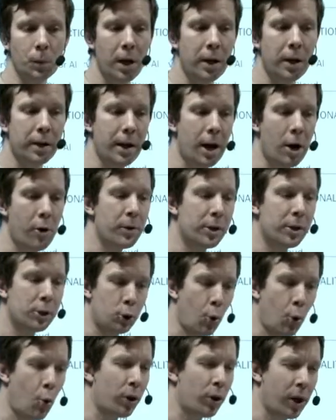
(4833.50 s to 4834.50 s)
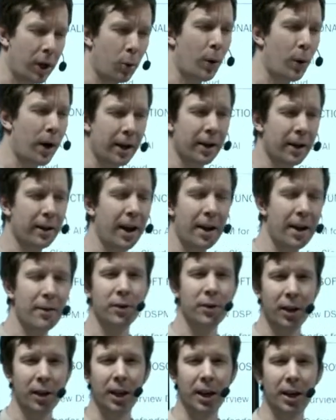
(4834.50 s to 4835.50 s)
Now, I've been talking quite
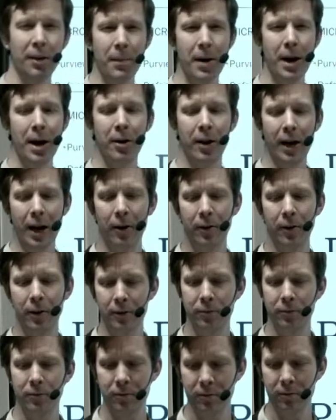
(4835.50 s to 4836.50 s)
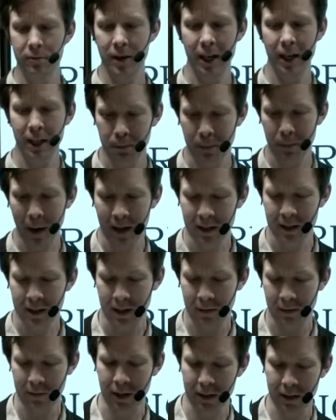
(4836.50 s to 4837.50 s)
heavily about how
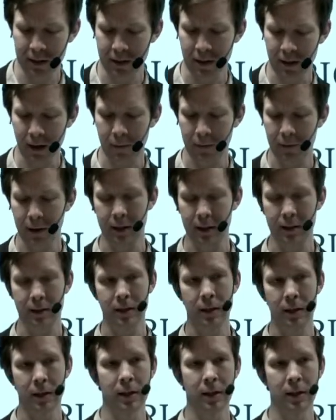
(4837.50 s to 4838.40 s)
expensive this stuff is.